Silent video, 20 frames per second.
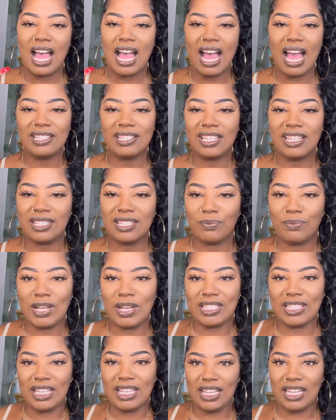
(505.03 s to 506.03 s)
I just
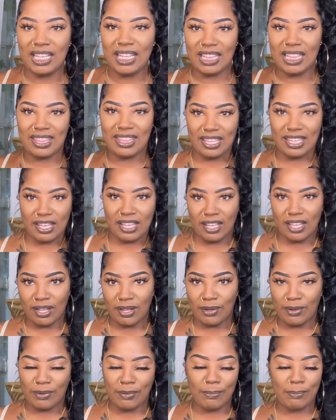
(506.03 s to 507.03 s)
wasn't in
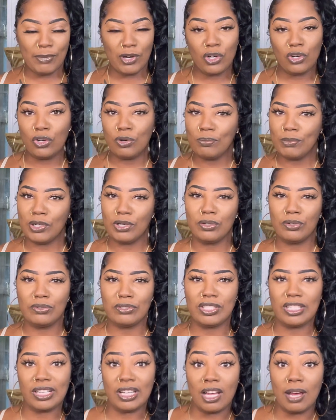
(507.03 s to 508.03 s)
the mood
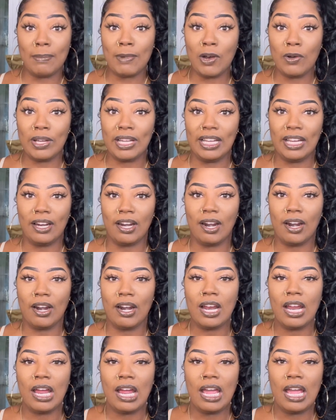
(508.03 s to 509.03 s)
mood to come on
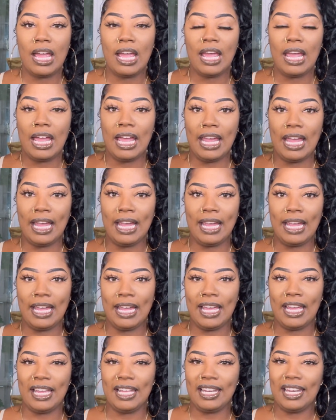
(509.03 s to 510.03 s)
here
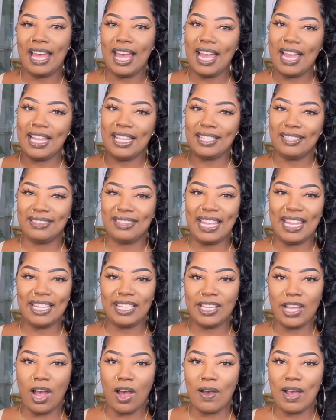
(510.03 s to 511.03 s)
and like
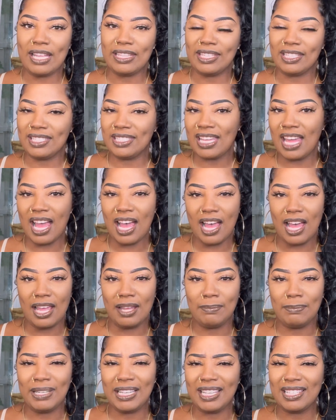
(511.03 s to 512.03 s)
thank y'all at the
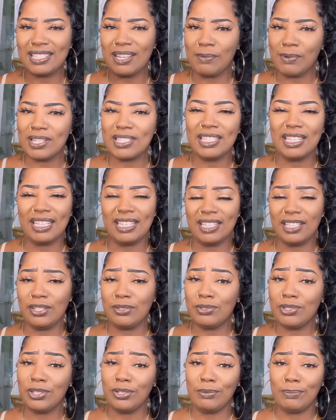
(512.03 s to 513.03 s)
time because I wasn't in a
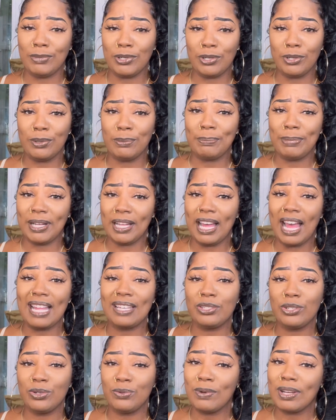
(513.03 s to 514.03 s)
YouTube mood, but I
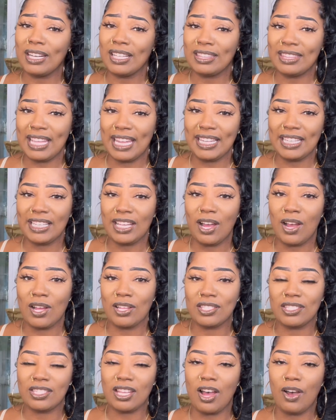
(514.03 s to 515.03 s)
do want to thank
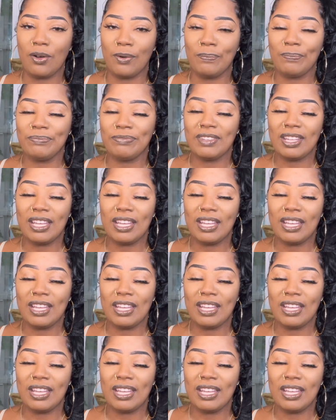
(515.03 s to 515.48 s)
y'all. So